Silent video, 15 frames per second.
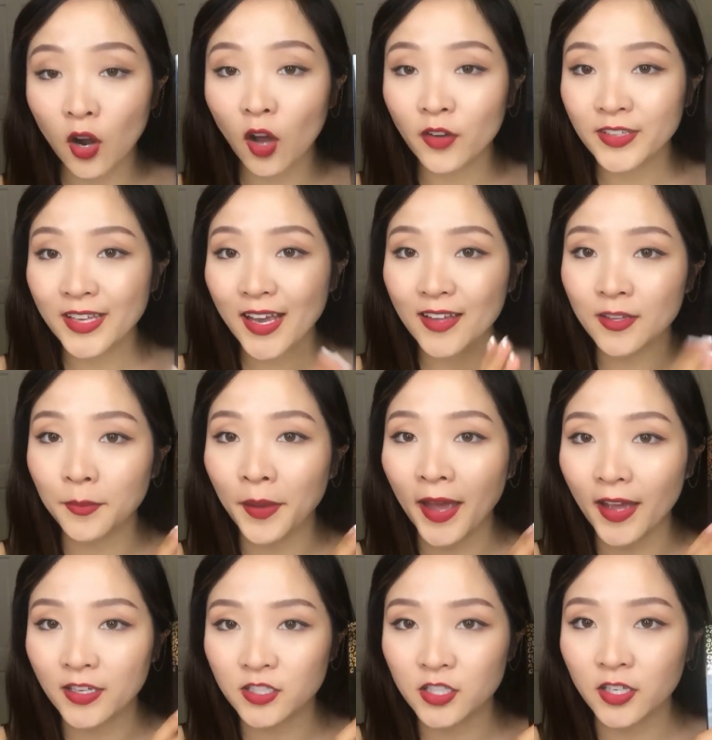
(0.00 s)
Well, yeah, the
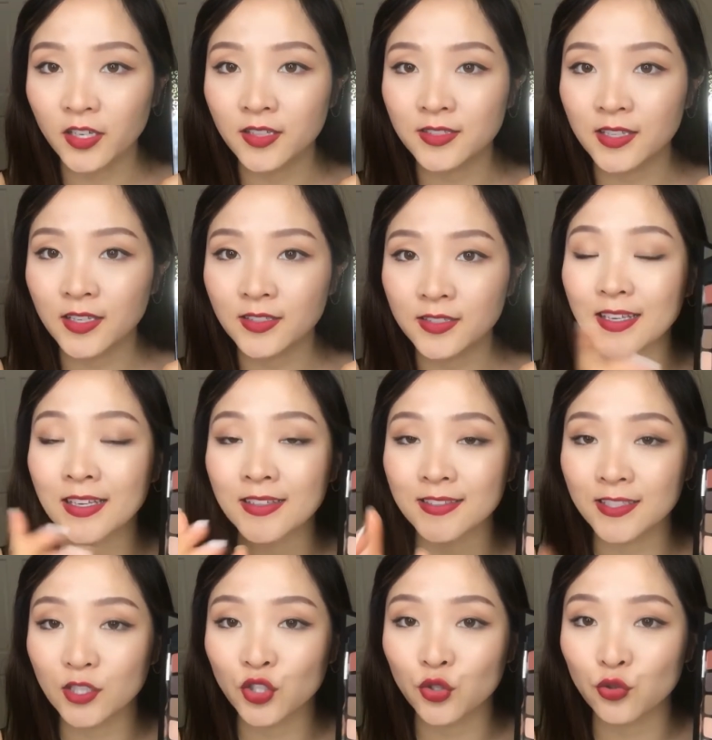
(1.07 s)
packaging is
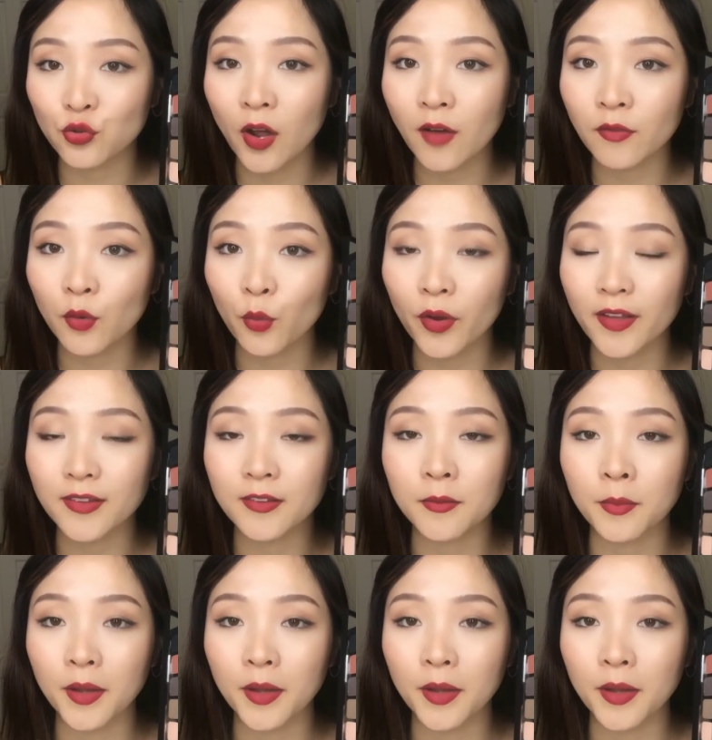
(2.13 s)
easy to travel with,